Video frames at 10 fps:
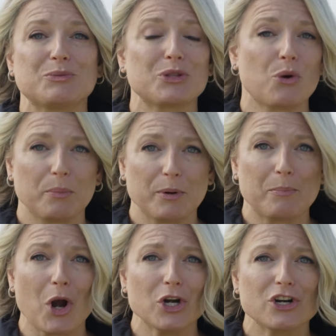with corporate
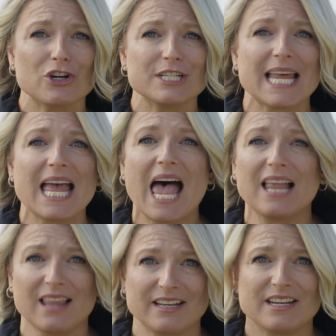partners,
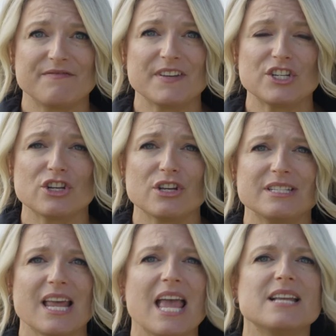elected
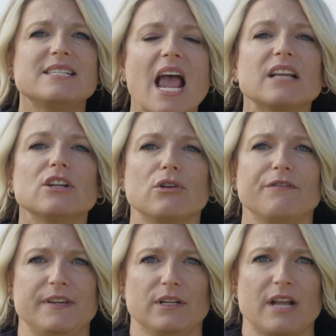officials, technical
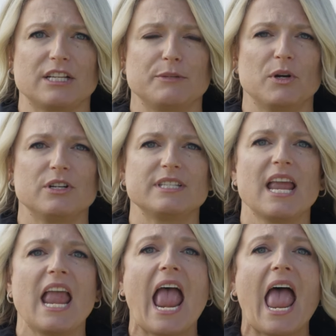field experts,
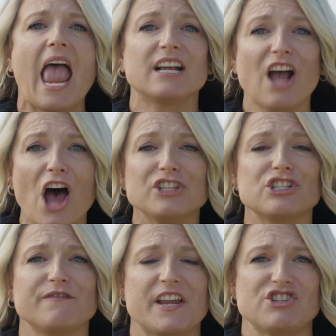and
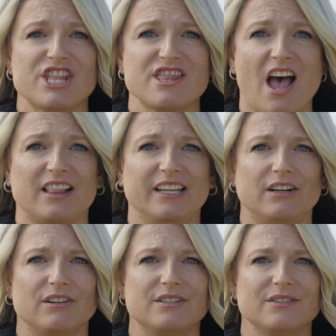conservation thought
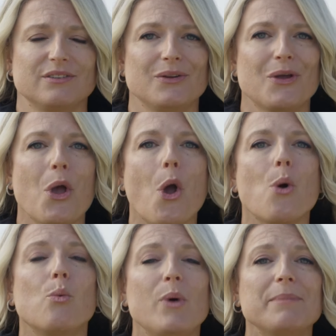leaders.
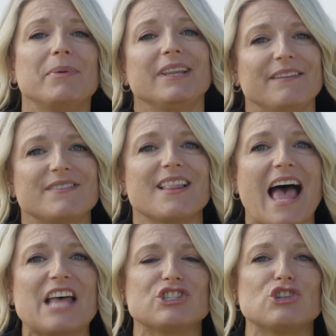We believe the
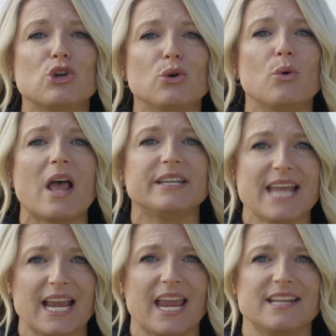last 2
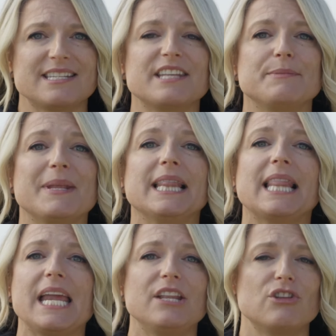decades has been
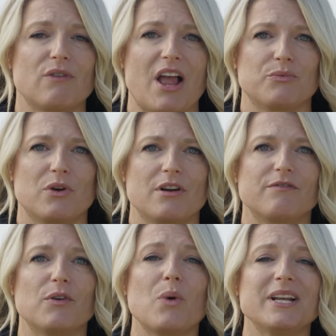laying the groundwork
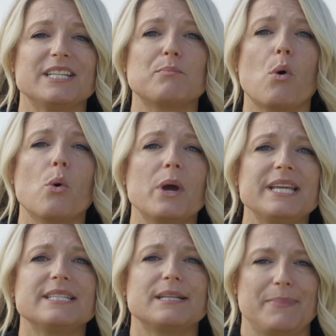for what is
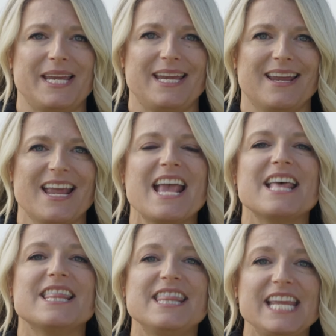poised to be
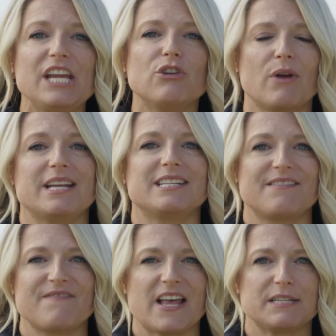the greatest
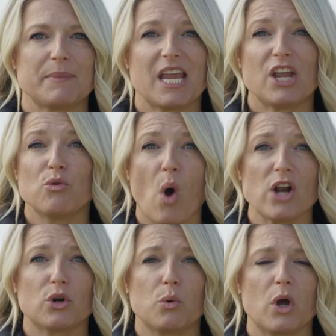investment in
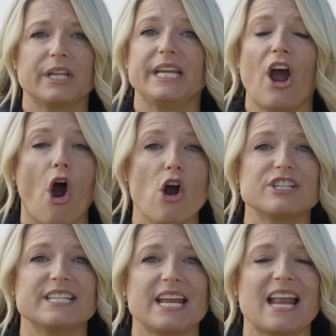water quality our
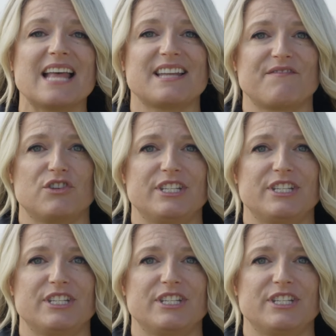state has ever